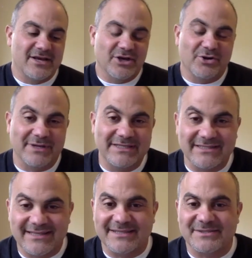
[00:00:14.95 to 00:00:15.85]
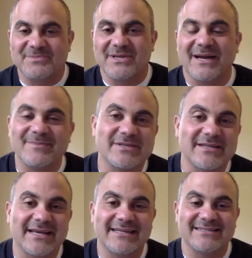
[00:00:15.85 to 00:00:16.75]
agreed to take some time
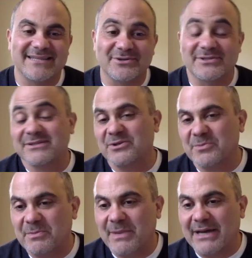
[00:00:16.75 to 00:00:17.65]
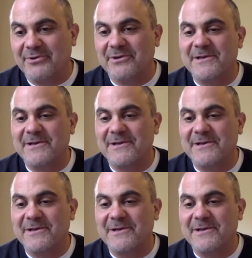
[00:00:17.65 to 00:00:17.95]
today to tell us a little bit about